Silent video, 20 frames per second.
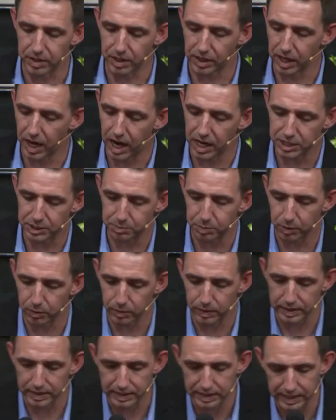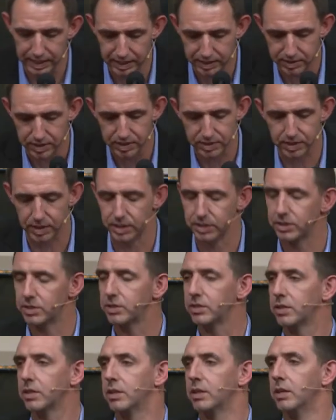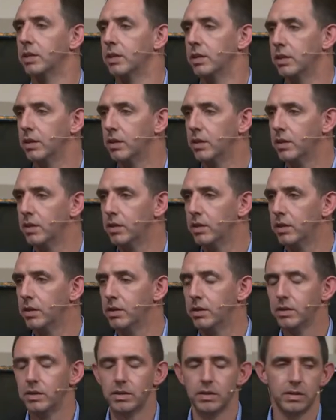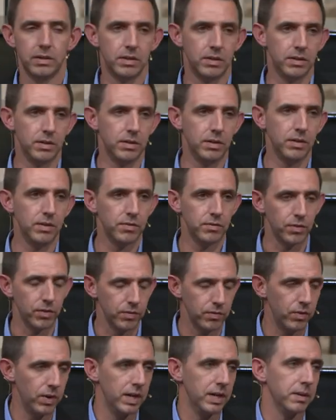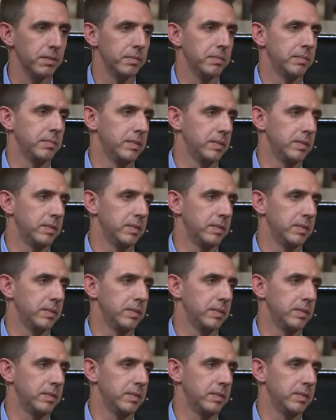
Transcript: The gospel releases us for freedom.